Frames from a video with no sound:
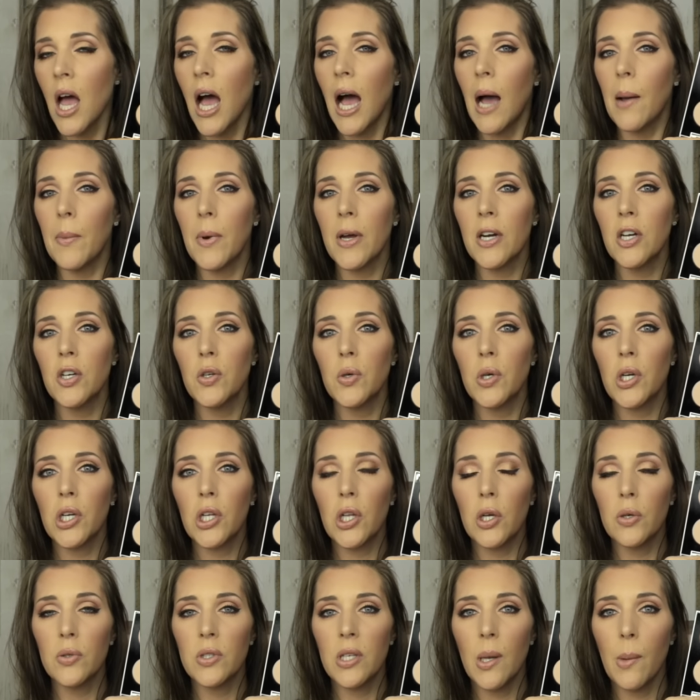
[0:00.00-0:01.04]
I'm going to do a
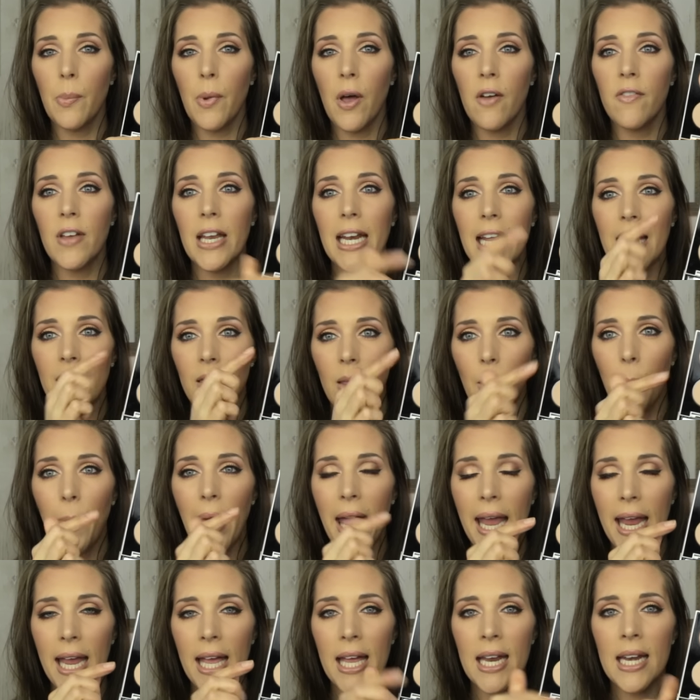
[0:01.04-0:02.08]
close-up of it in the
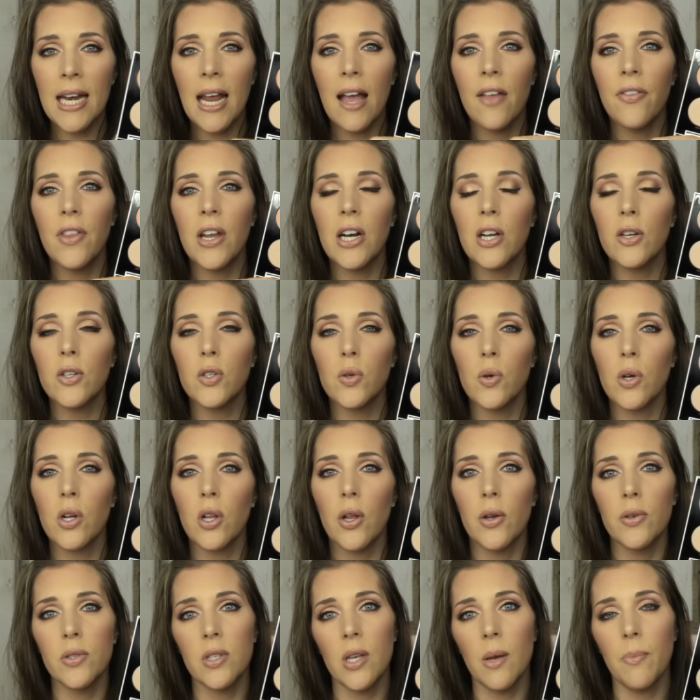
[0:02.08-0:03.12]
pan and then I'll do a
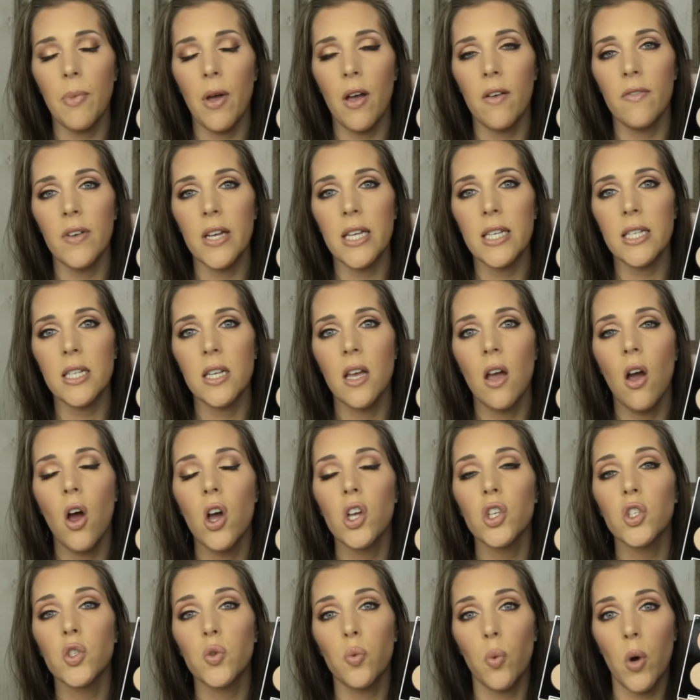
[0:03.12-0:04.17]
close-up of it
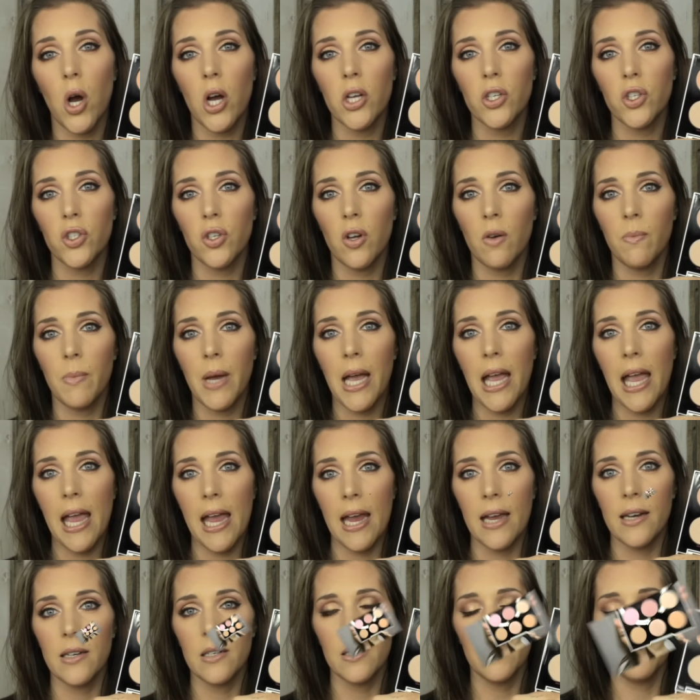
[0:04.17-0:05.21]
swatched on my hand.